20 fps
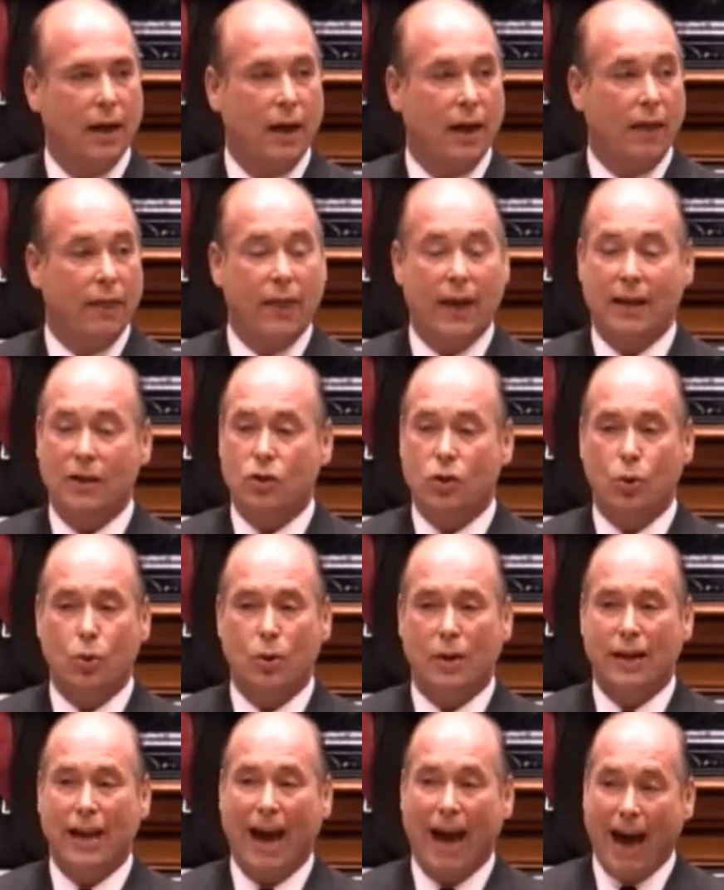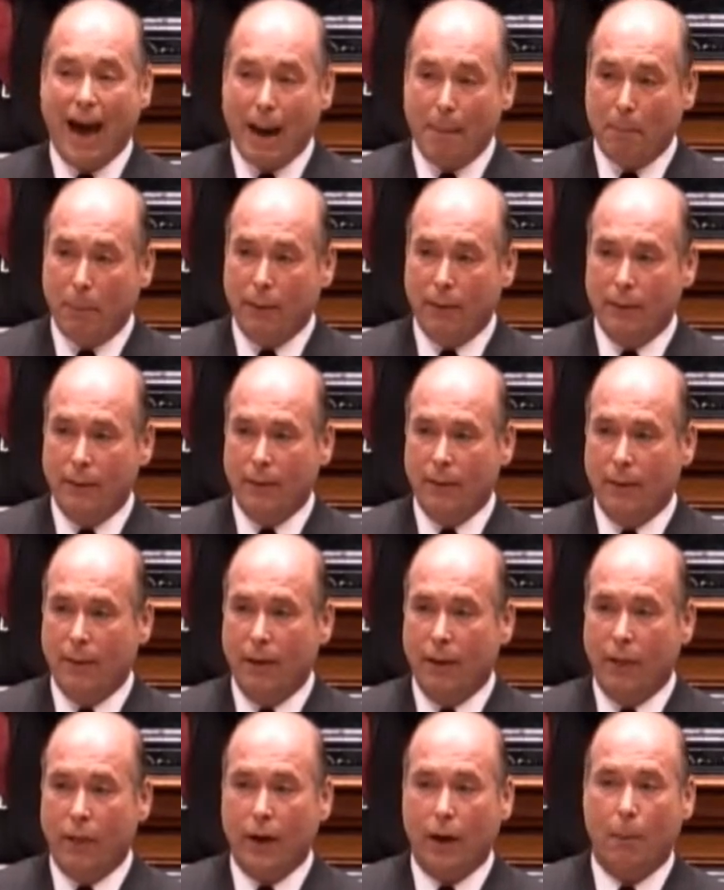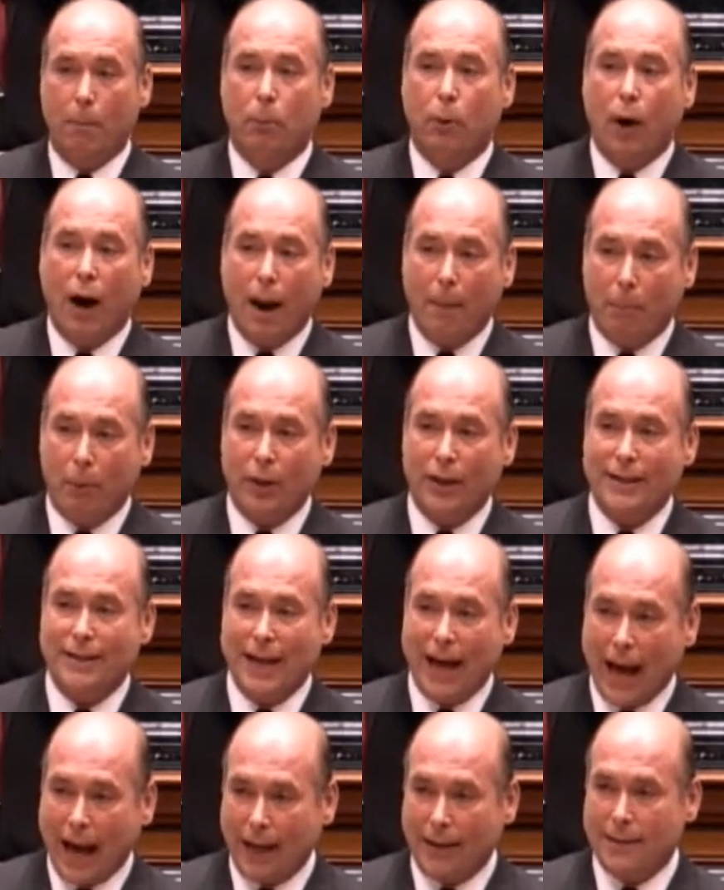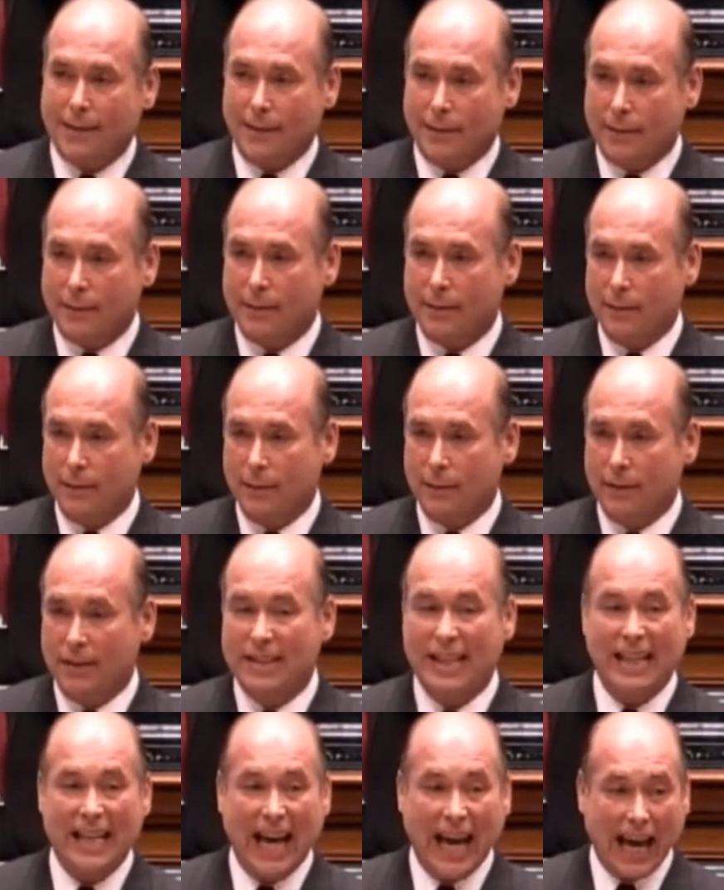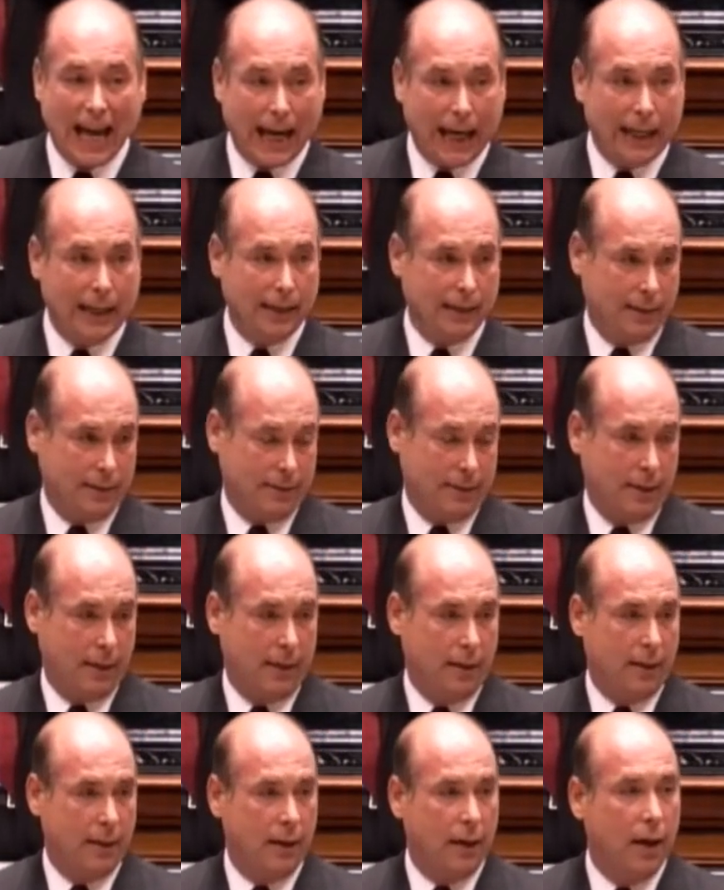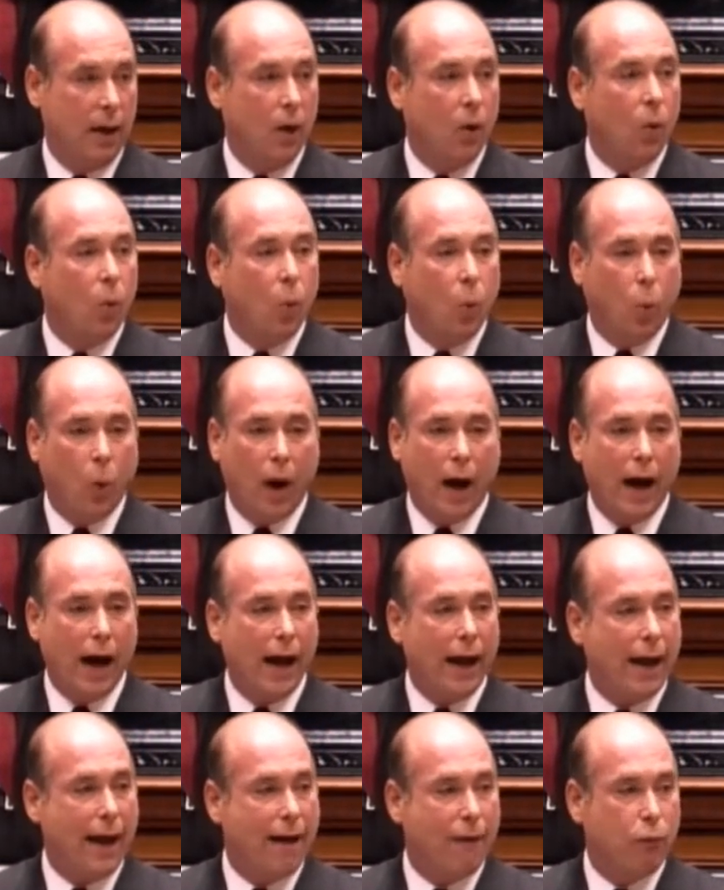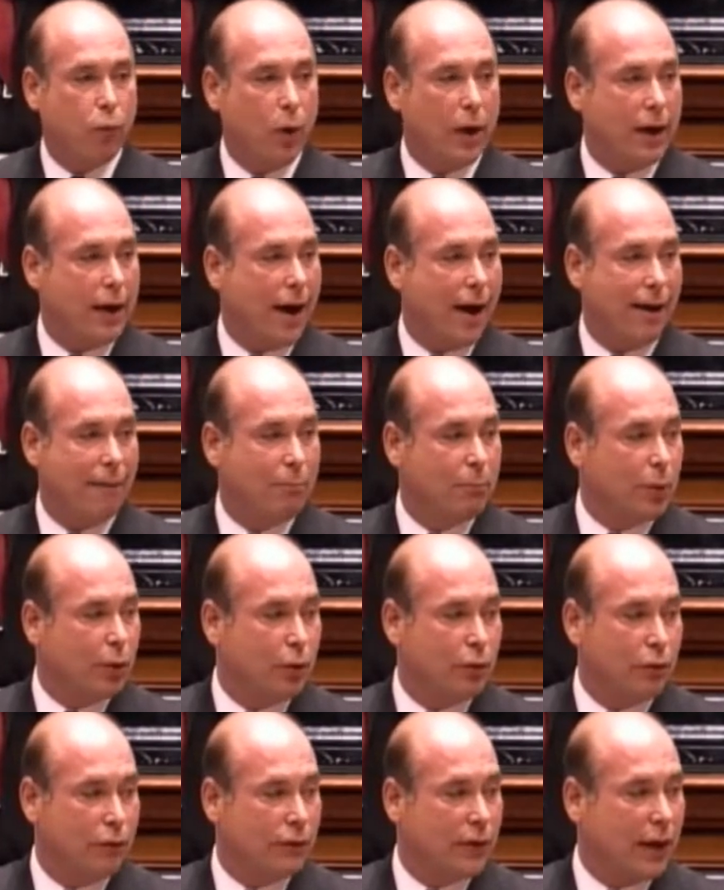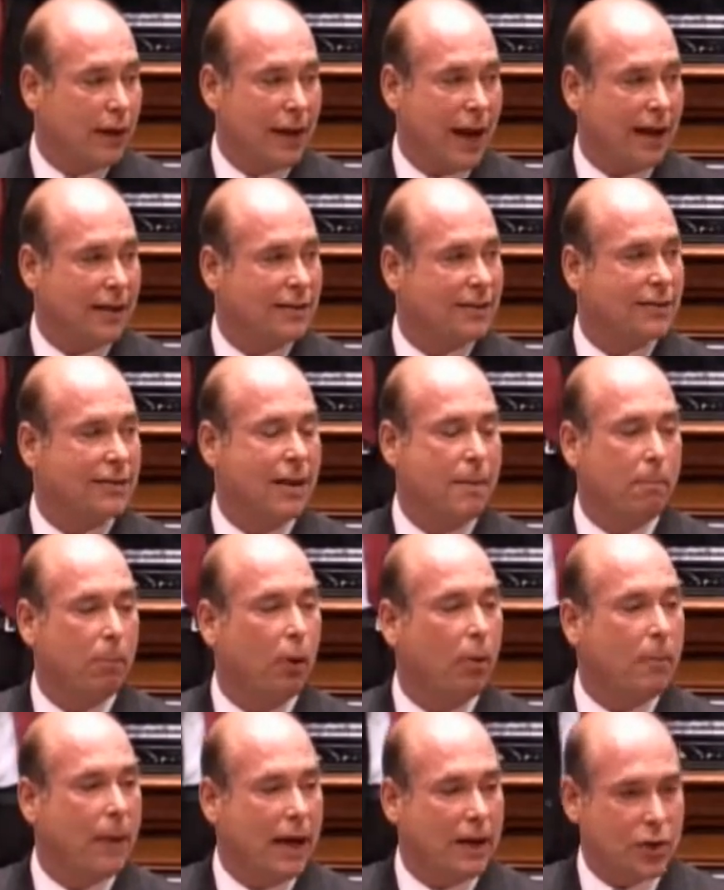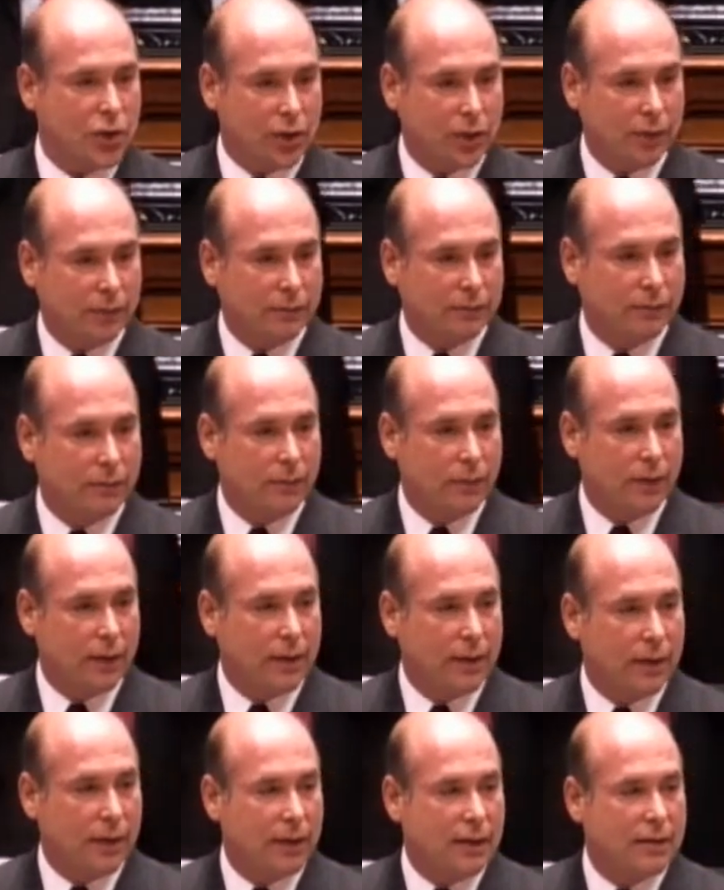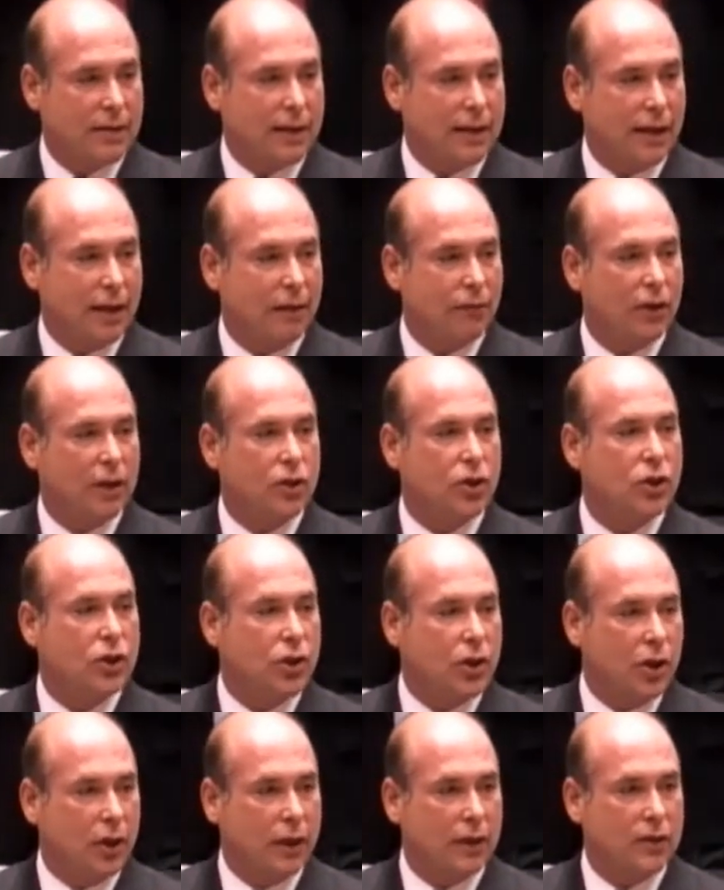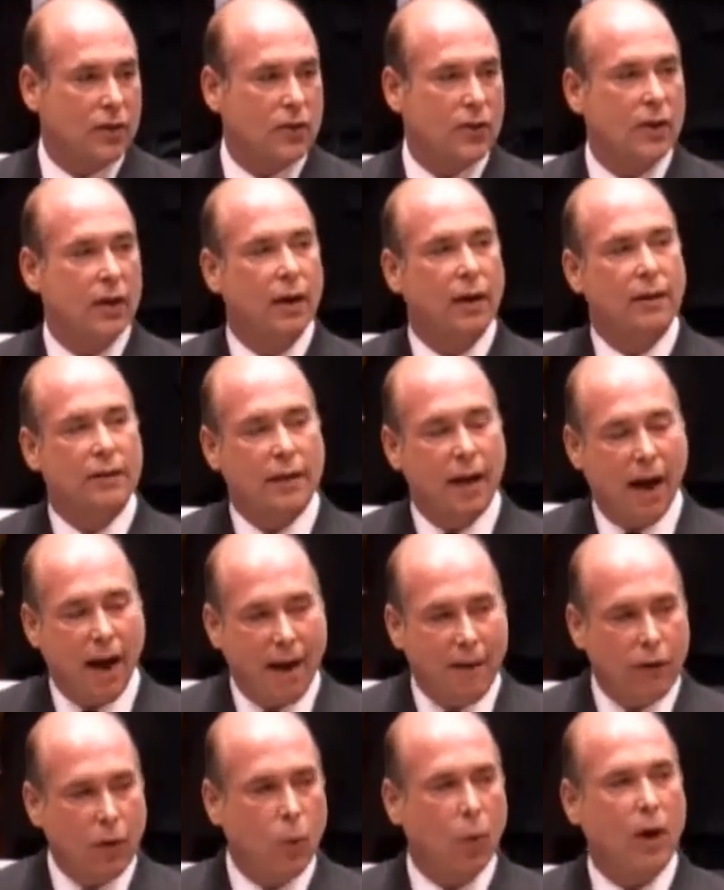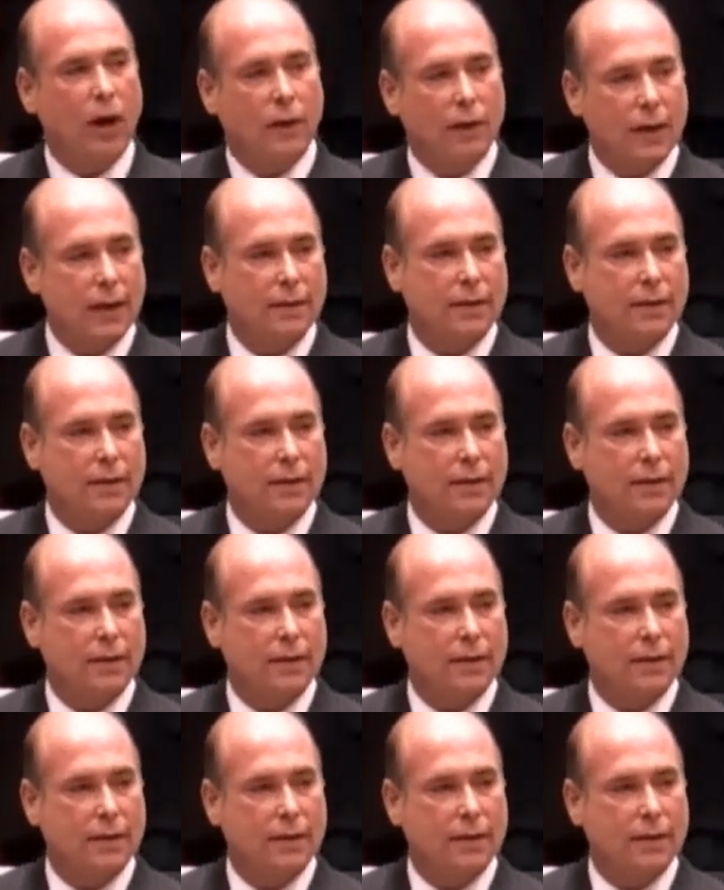than to cap their property taxes today. Why have we not moved that simple measure to give assurance to every one of these